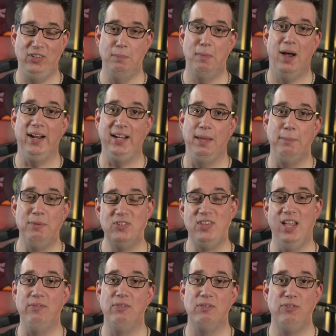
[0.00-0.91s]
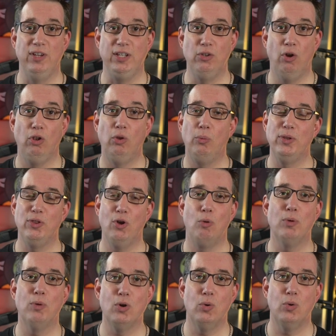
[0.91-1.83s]
My name is David Vignola with
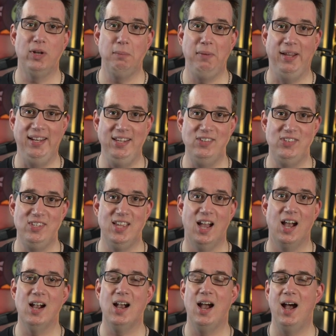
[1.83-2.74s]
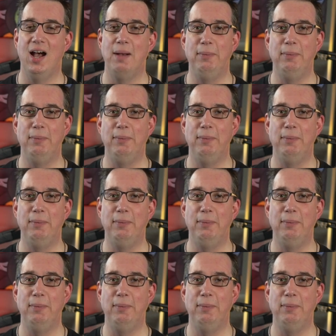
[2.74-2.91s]
homerecordingmadeeasy.com,